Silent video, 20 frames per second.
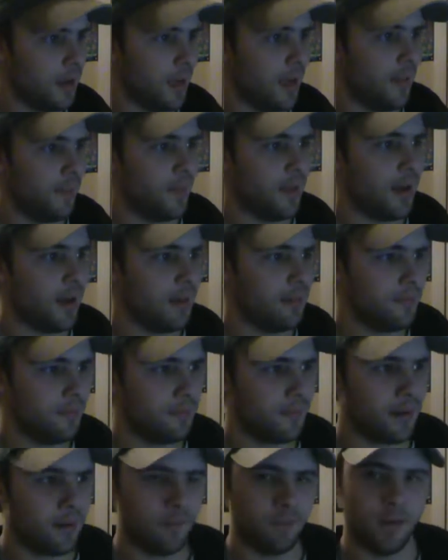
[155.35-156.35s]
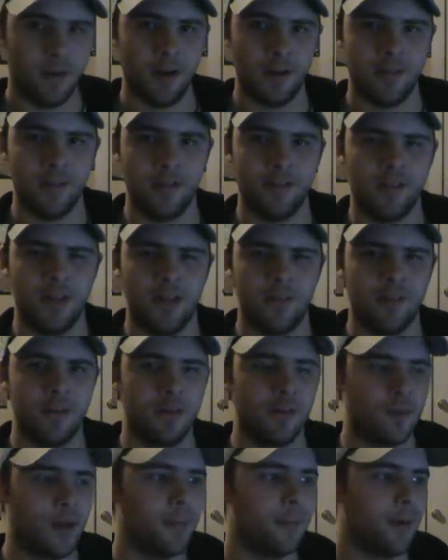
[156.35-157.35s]
And then Final Fantasy
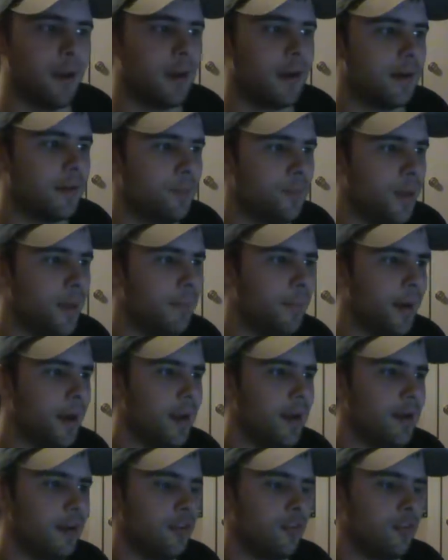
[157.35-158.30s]
VII Remake.